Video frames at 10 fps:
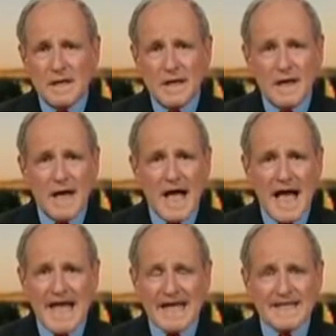
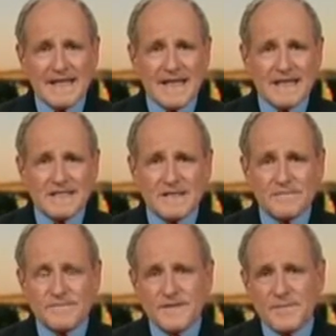high on the list
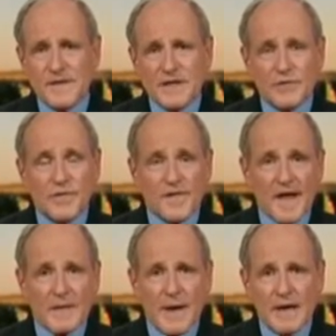of something you'd
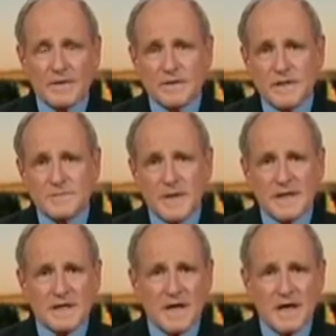think about as being
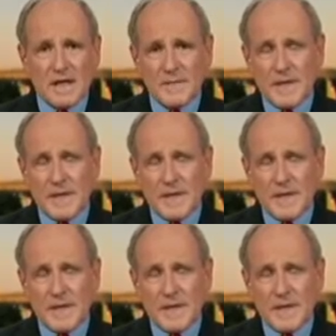a target.